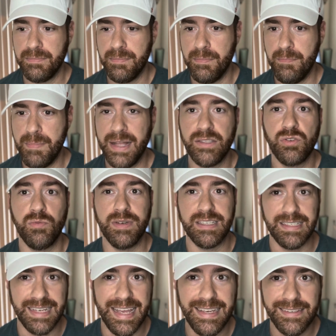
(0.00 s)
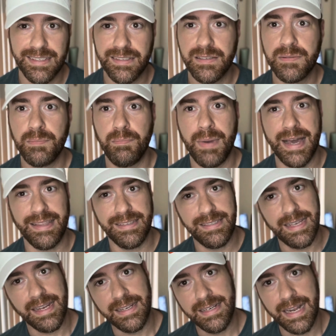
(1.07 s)
mental mistakes by the
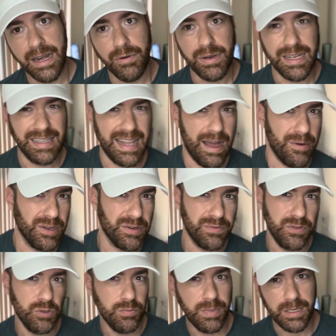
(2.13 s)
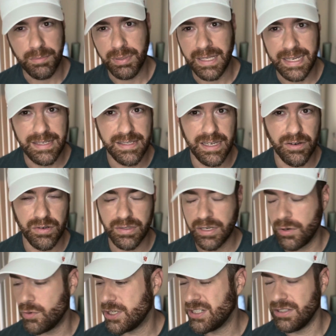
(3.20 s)
secondary, allowing a few big plays here and
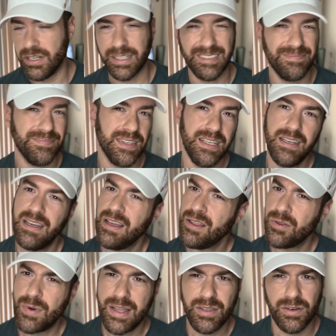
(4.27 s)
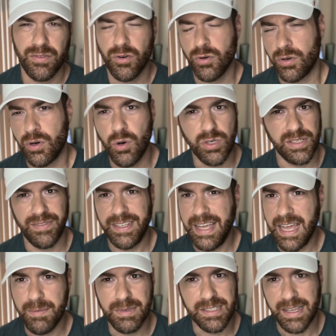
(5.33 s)
there, which look, throughout the course of a
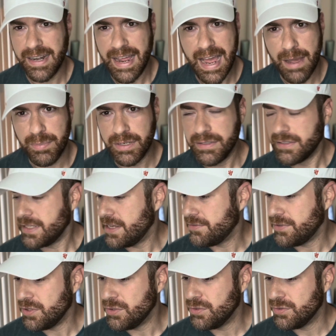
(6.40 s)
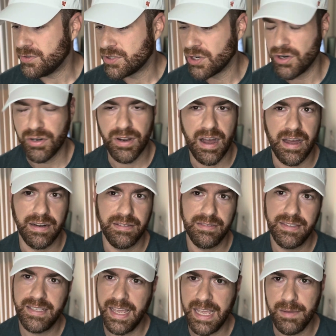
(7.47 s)
game, it's going to happen. If you turn on
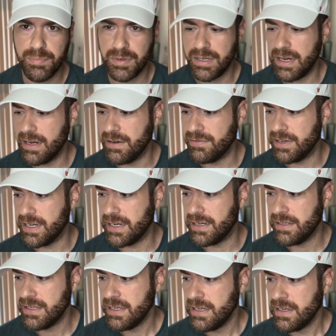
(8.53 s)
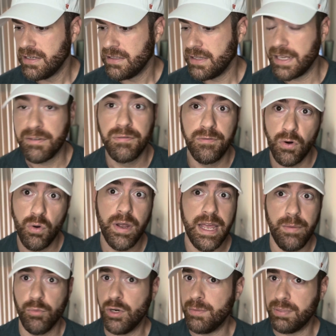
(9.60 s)
tape of like full
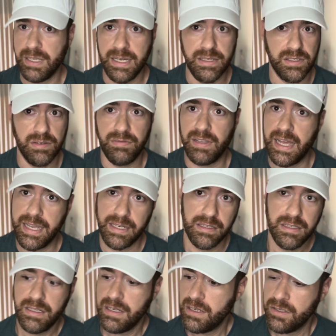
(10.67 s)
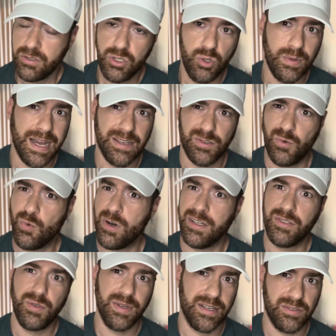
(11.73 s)
game replays of like 2001,
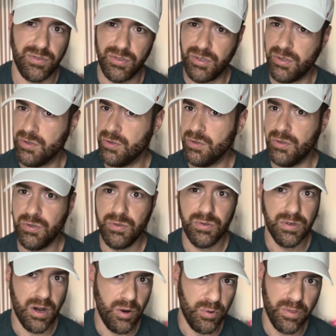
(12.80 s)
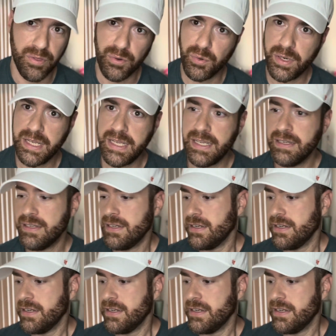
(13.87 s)
2002, 03.